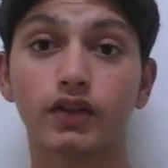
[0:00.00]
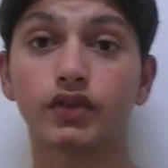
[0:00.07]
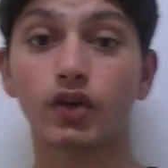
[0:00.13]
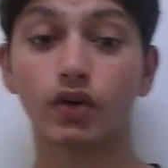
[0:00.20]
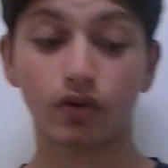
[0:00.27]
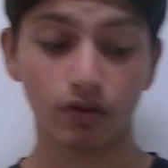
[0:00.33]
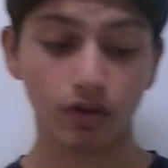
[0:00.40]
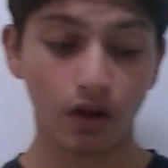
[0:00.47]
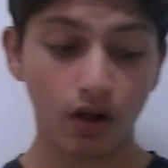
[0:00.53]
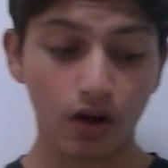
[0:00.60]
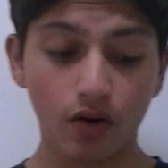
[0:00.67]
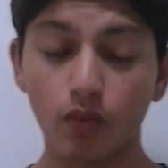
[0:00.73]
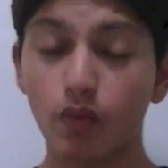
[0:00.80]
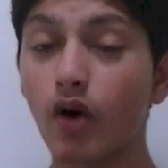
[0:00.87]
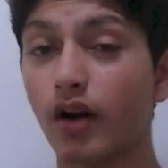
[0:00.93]
so
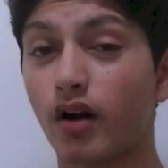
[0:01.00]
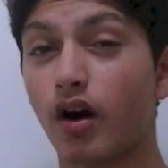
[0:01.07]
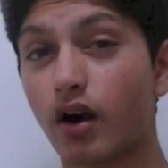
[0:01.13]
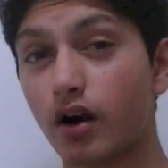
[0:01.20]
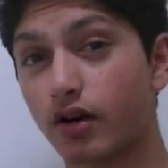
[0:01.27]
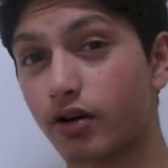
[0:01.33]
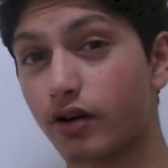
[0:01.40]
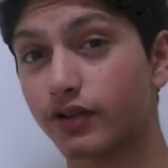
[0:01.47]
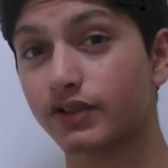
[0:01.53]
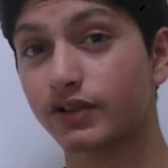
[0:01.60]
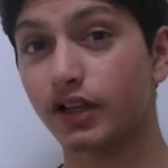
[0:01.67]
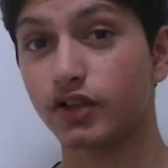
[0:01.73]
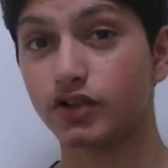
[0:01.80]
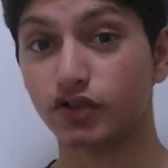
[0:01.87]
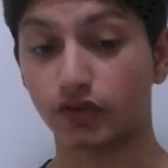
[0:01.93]
what are
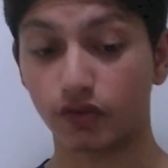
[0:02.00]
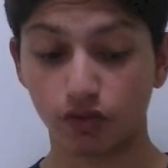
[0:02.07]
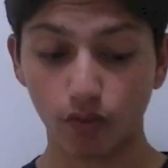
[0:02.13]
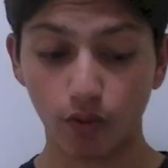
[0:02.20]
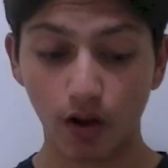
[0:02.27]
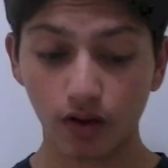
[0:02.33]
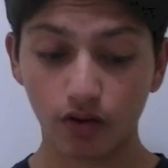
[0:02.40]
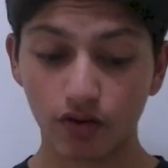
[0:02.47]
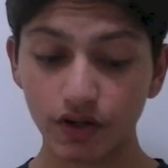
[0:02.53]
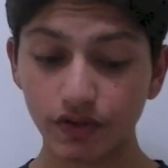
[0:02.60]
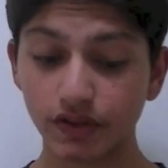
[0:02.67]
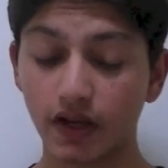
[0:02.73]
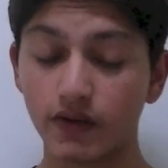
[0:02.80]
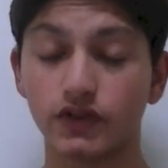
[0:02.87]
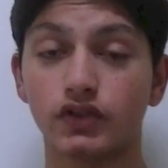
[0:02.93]
crustaceans? Well,
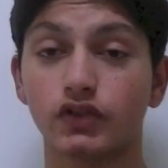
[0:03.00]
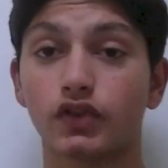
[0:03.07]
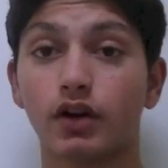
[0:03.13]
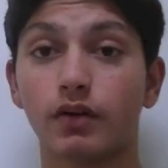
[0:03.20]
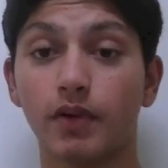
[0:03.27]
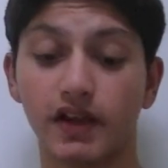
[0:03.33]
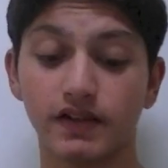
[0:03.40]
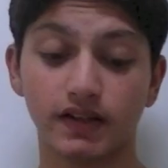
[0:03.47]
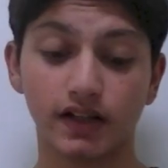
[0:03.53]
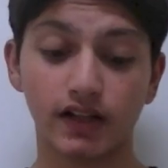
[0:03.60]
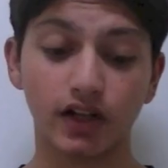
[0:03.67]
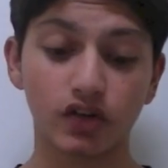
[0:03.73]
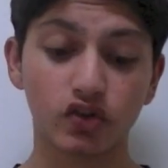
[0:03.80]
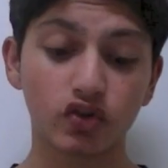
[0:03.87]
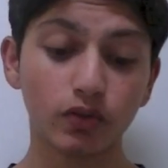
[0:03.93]
crustaceans are
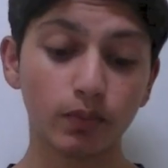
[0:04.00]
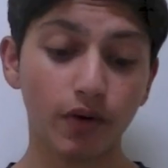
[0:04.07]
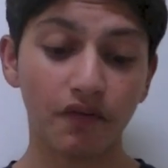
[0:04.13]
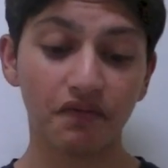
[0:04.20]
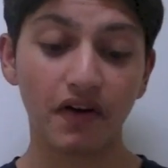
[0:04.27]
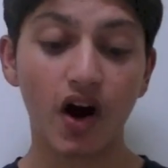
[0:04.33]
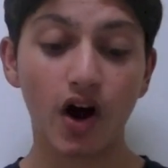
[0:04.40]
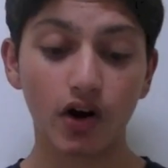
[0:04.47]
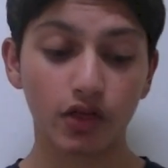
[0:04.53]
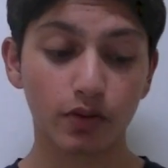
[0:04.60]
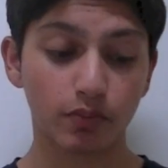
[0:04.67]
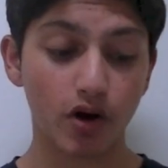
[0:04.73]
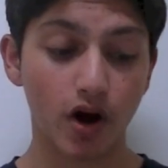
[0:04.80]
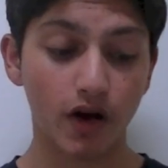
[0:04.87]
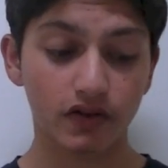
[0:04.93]
basically a group of
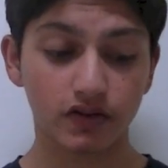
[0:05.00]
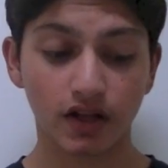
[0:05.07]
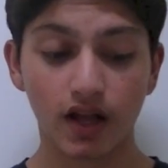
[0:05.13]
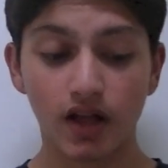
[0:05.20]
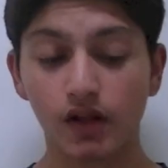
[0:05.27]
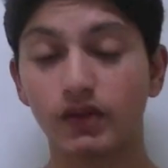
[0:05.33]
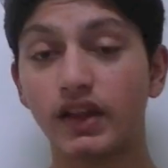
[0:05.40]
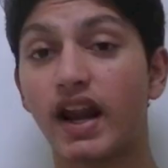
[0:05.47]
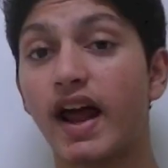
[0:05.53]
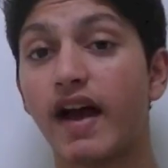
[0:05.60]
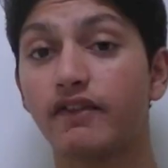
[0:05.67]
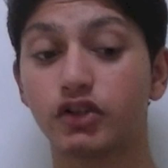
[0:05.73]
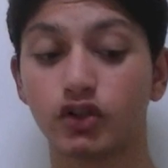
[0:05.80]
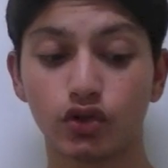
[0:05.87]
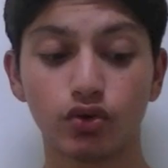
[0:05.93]
arthropods that
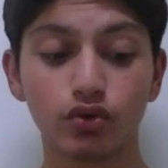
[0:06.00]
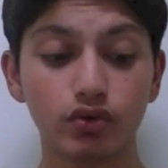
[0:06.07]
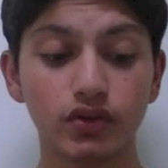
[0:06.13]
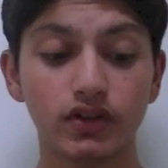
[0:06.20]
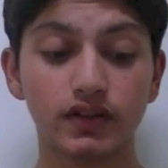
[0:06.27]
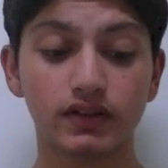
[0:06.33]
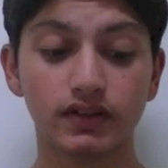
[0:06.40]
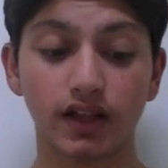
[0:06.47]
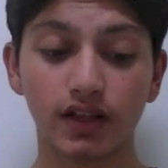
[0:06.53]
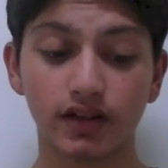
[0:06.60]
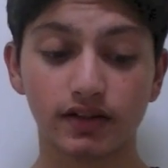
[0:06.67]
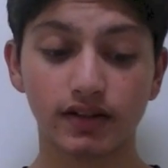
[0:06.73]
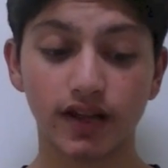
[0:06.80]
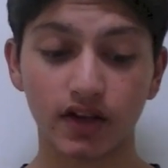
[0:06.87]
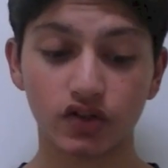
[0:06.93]
have two
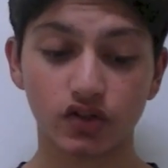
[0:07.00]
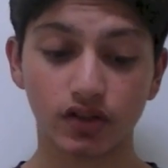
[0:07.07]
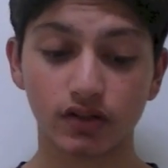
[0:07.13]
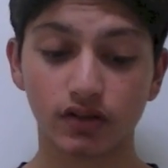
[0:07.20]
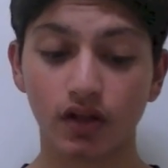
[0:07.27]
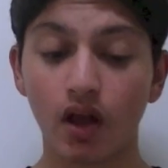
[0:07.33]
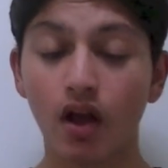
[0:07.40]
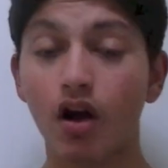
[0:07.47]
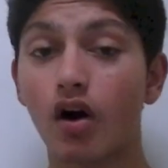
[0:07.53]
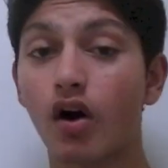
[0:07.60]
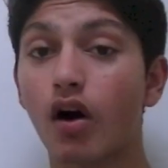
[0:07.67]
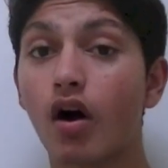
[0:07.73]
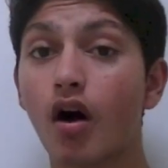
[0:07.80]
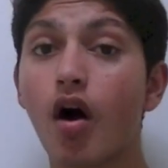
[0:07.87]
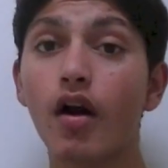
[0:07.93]
distinct sections,
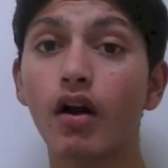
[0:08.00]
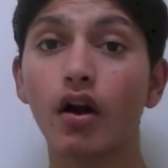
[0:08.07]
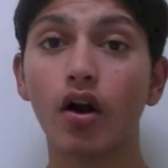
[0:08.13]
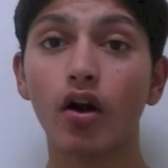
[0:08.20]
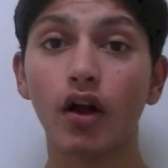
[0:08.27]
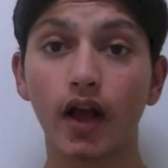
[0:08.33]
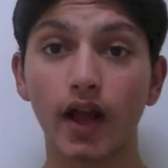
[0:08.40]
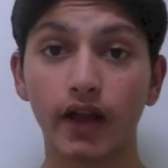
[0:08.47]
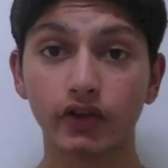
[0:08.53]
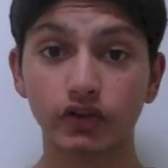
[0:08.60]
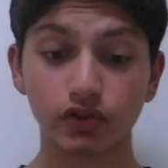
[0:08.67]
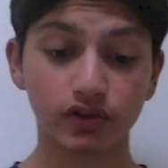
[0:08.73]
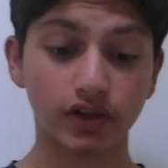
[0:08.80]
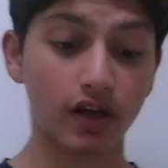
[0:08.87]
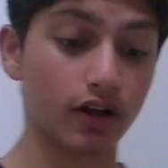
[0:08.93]
a hard
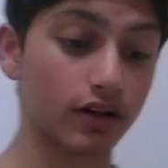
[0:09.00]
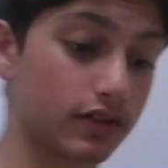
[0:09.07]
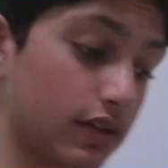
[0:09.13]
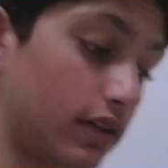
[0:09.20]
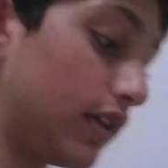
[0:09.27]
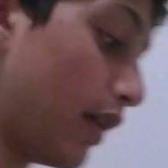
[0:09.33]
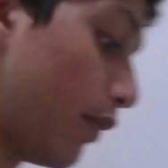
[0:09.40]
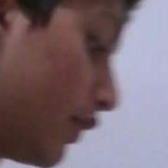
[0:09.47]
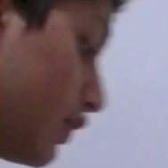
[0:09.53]
exoskeleton. Let